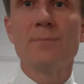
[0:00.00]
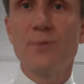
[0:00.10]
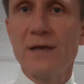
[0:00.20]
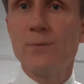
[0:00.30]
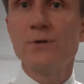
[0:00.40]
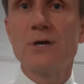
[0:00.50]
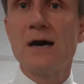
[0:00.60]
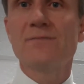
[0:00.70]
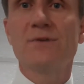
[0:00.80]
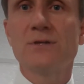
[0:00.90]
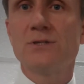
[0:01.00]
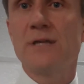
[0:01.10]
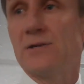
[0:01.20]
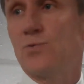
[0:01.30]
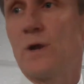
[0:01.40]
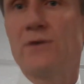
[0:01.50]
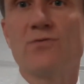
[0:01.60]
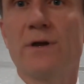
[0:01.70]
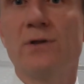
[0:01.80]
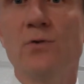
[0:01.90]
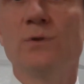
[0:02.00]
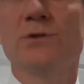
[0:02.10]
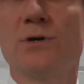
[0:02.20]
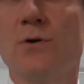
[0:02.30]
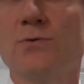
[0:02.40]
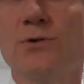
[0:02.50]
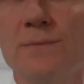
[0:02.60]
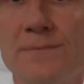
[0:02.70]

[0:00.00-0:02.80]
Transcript: playing with confidence, and that's what I try to do as a coach.